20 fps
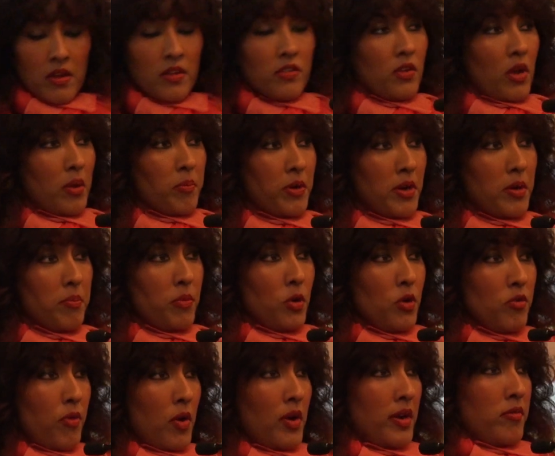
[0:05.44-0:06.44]
So I'm going to
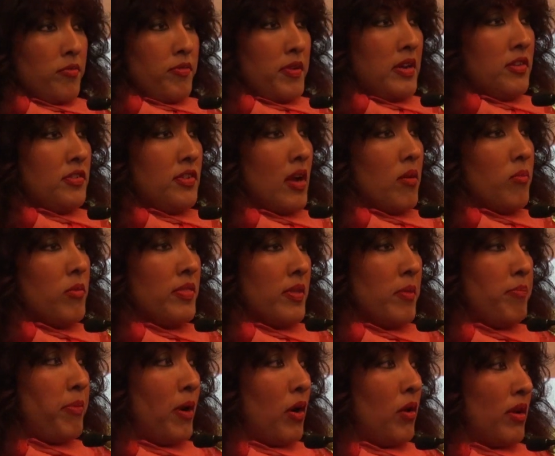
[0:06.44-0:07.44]
move on and finish up with
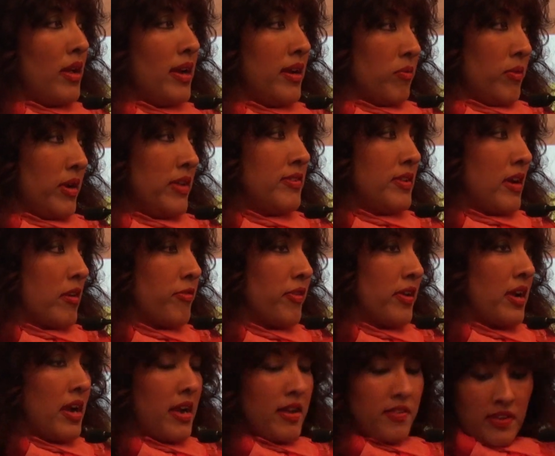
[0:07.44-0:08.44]
Ebola in West
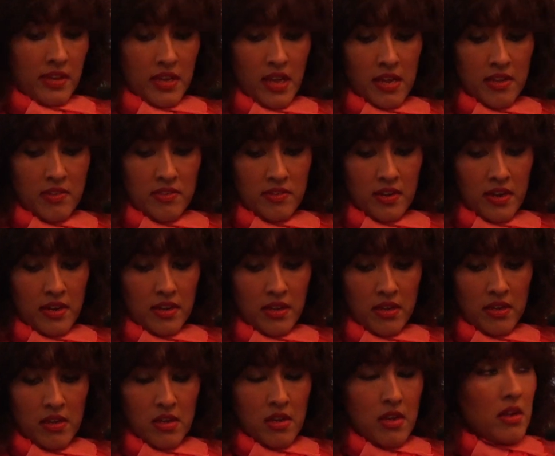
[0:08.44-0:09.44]
Africa as a case
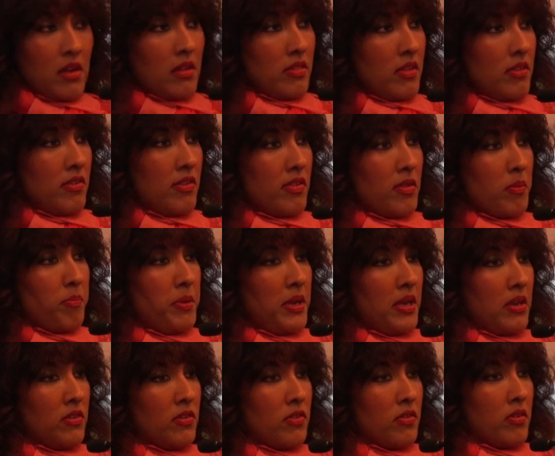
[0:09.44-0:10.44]
study. This is a
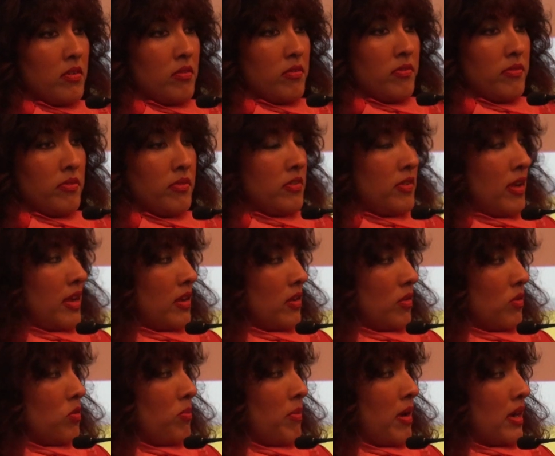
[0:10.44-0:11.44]
picture of Sheikh
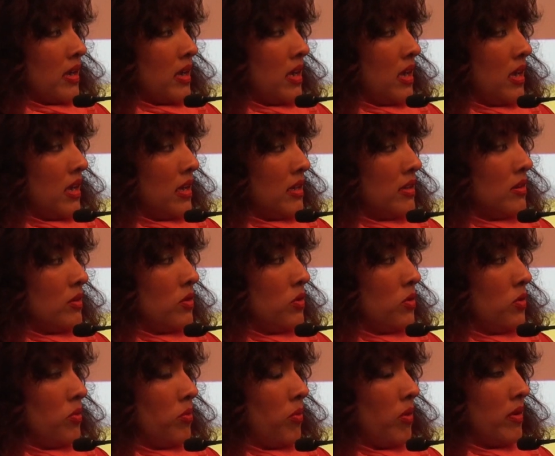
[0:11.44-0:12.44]
Umar Khan,
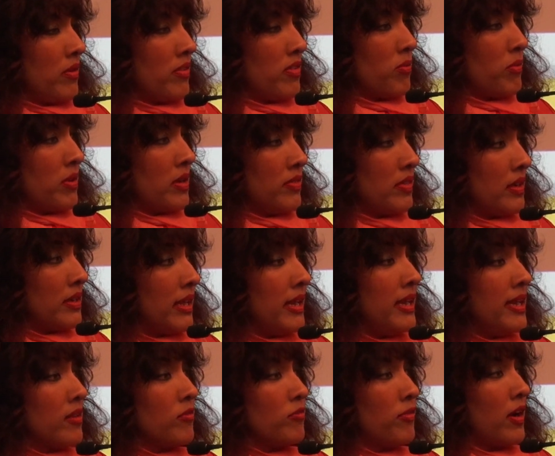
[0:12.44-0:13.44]
who was one of the
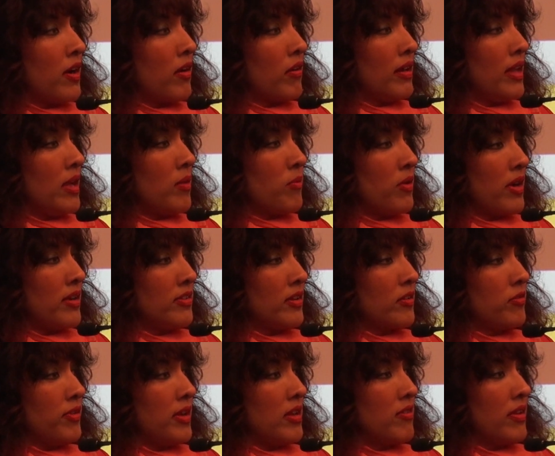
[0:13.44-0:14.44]
leading viral
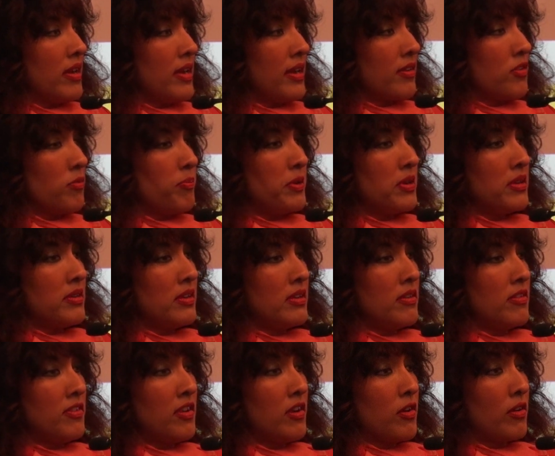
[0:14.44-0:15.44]
hemorrhagic fever expert in
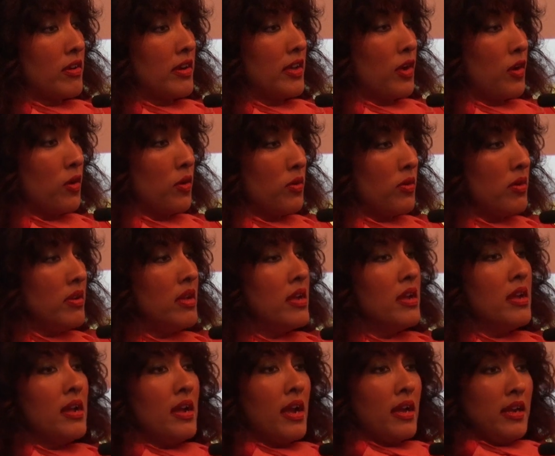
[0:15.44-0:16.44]
Sierra Leone,
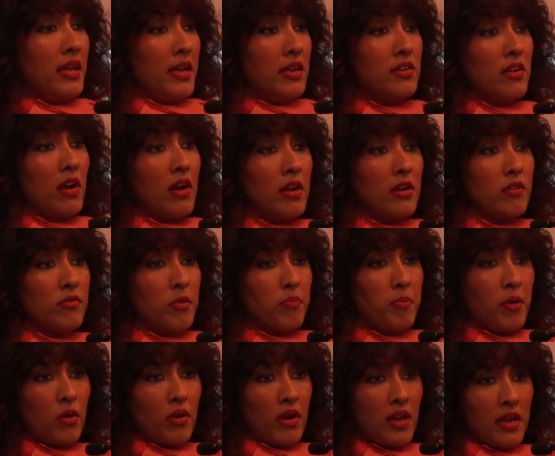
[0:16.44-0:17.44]
and he died of
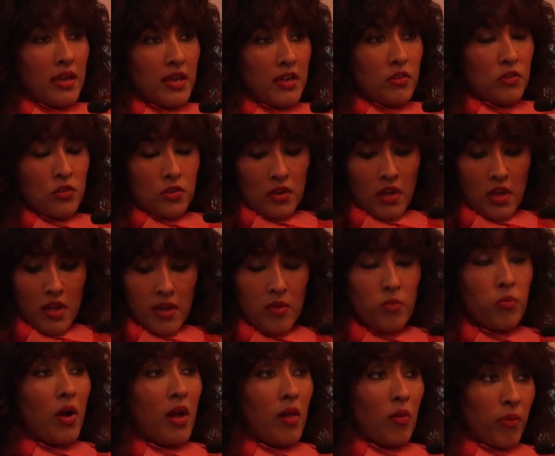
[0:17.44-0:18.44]
Ebola in July
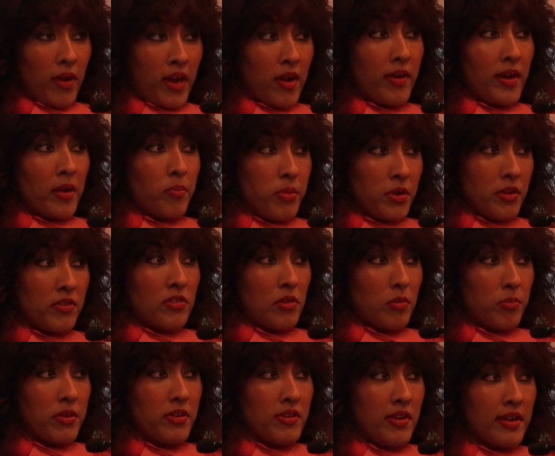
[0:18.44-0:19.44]
while wearing
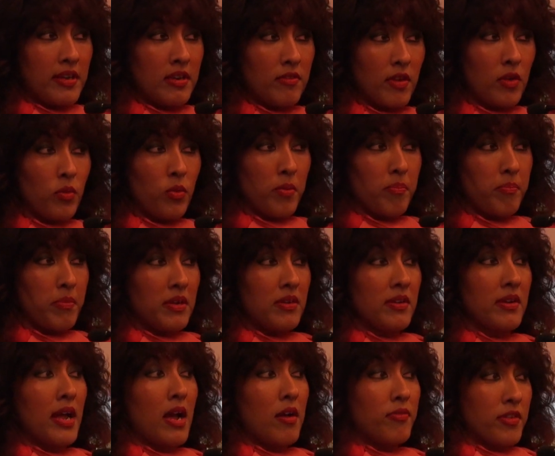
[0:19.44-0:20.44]
personal protective equipment
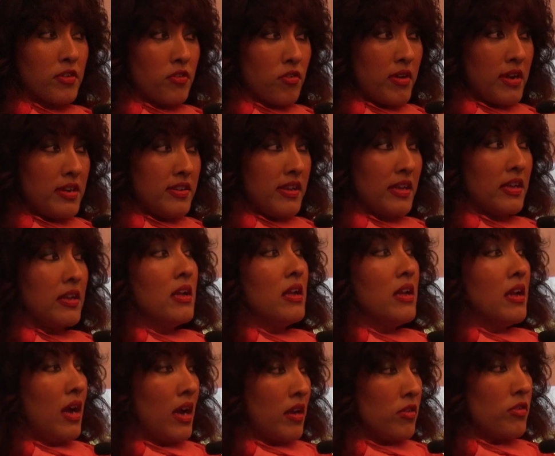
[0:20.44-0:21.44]
and after
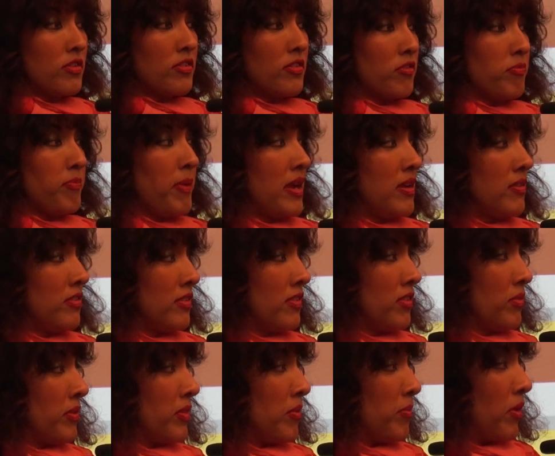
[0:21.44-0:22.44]
treating hundreds of
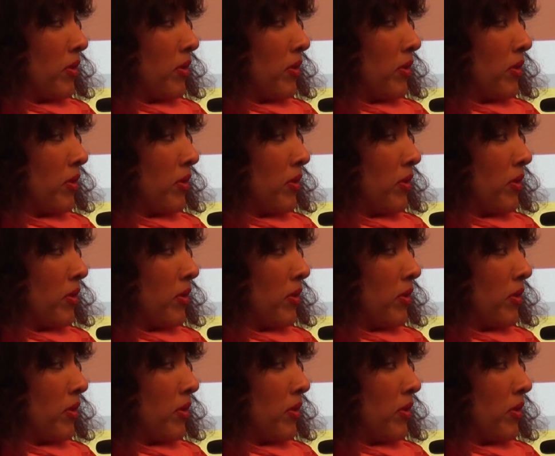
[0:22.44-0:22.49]
patients with